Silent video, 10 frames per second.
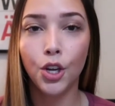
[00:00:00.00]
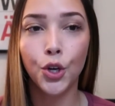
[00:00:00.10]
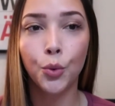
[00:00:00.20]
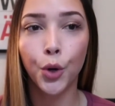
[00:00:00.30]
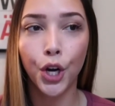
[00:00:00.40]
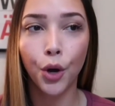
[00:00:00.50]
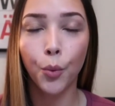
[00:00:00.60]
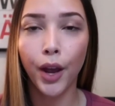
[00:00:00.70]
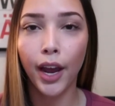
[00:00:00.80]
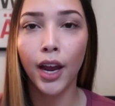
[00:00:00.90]
You know, work your
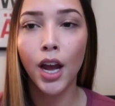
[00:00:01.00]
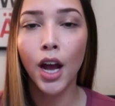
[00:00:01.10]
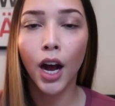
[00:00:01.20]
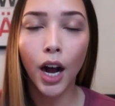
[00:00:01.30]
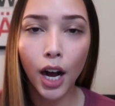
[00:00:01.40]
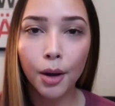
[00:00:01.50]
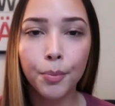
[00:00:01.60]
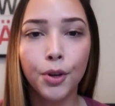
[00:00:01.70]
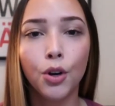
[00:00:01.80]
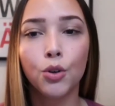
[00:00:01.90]
way
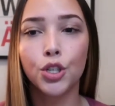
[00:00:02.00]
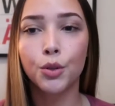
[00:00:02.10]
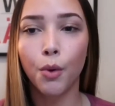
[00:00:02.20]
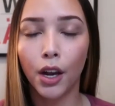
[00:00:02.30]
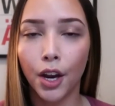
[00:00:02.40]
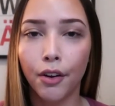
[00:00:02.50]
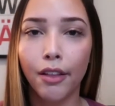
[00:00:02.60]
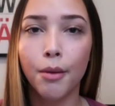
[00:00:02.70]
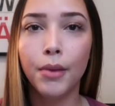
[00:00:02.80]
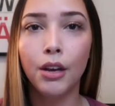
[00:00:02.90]
up, you know, just walking
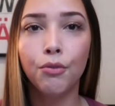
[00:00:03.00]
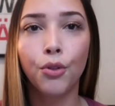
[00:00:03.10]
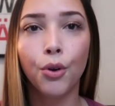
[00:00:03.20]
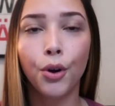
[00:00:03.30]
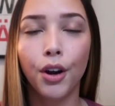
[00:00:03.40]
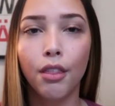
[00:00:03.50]
around the main floor,